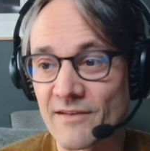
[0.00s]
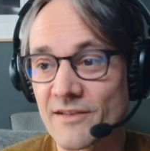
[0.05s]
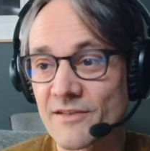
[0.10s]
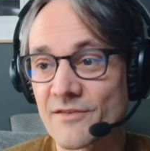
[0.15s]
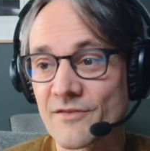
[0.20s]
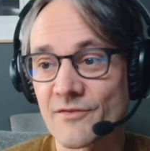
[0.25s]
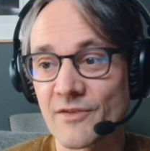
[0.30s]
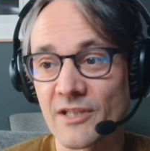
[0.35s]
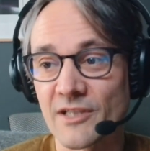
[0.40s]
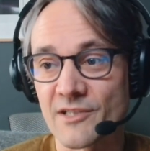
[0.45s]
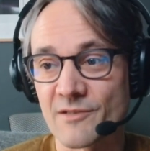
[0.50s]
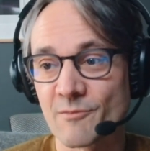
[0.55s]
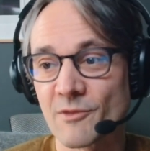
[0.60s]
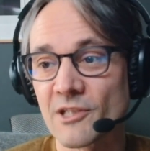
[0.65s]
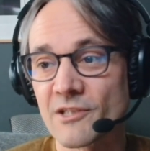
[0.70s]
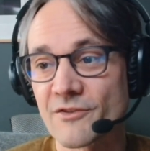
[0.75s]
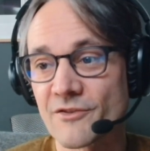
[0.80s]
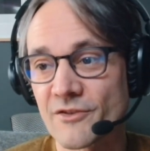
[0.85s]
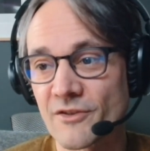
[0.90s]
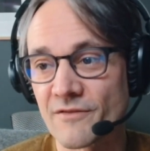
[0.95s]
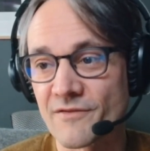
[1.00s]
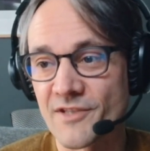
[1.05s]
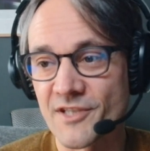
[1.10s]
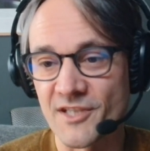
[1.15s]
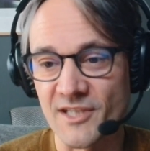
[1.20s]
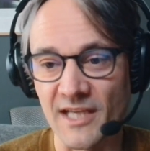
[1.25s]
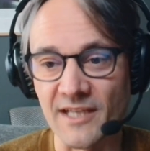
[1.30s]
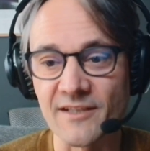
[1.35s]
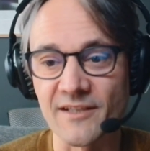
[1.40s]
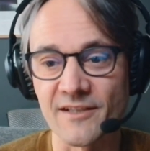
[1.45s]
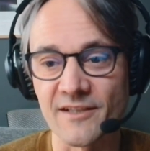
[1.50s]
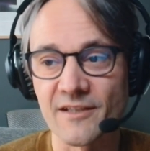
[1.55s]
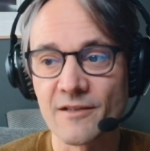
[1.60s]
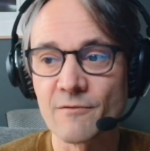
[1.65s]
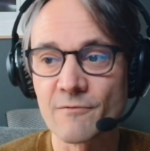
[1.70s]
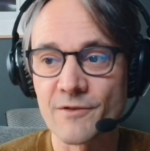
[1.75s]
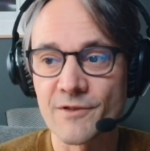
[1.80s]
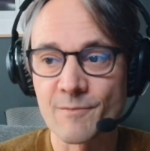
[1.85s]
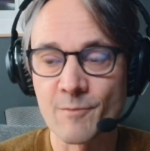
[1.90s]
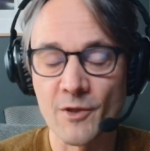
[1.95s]
as far as Microsoft stated it,
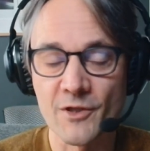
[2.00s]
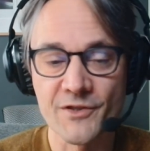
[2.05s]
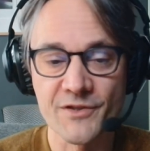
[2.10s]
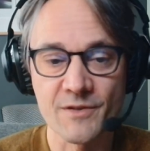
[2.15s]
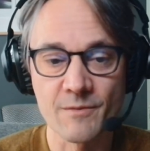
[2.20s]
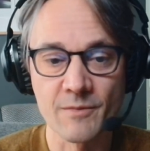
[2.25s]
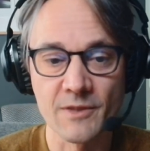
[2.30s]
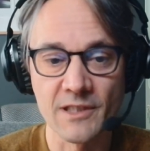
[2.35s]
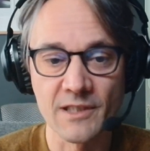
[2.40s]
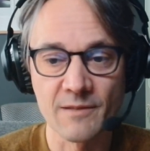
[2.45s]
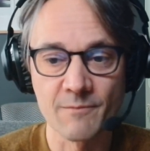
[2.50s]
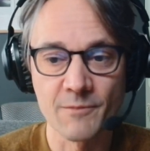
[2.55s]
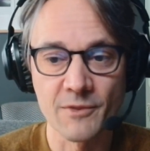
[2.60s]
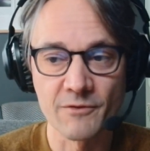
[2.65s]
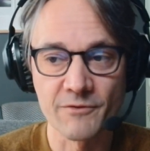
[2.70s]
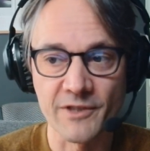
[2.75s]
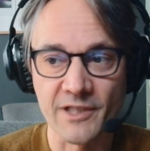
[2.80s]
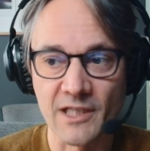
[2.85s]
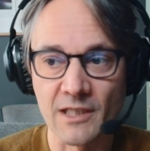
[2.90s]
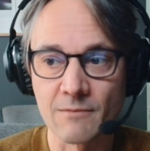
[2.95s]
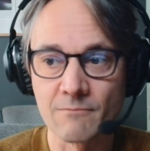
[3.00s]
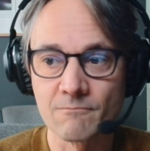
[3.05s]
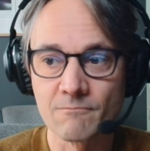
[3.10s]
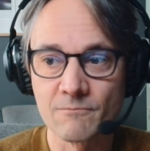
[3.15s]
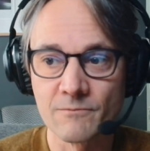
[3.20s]
was supposed to be building up